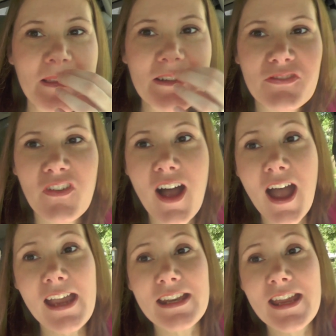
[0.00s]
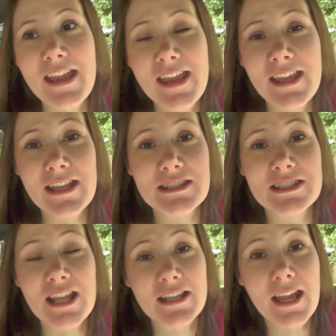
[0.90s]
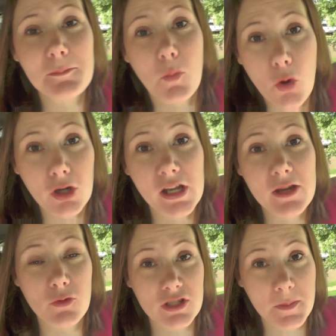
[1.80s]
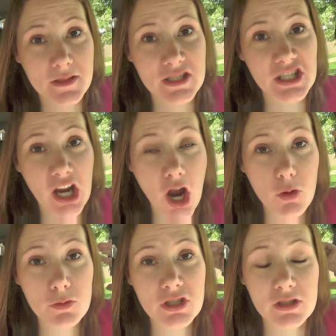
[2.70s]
They're fighting. It's Sunday morning. We're supposed to go